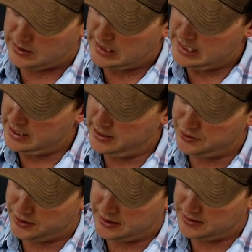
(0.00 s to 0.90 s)
Okay, and as
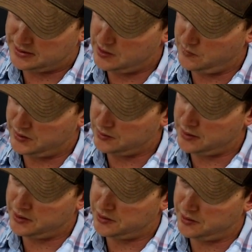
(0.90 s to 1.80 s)
you can see, we're
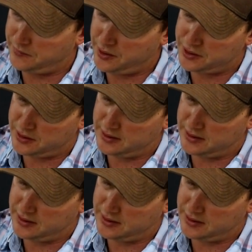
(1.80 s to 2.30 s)
starting to approach the